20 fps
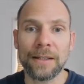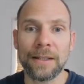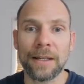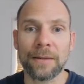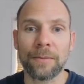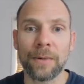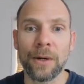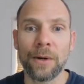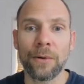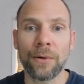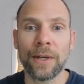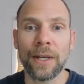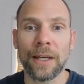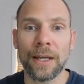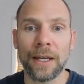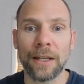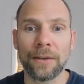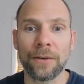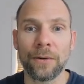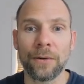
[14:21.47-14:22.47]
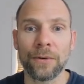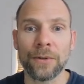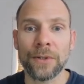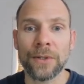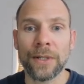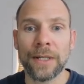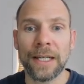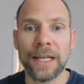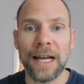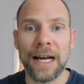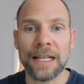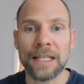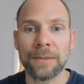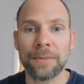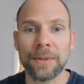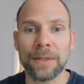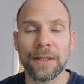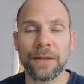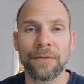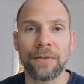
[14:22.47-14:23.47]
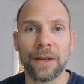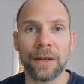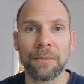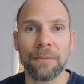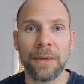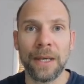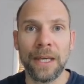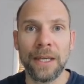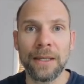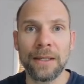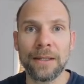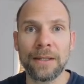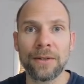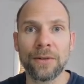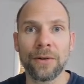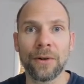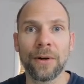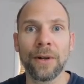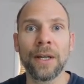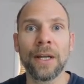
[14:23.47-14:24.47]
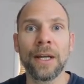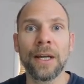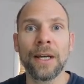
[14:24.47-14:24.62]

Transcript: that we're looking at those class-specific means to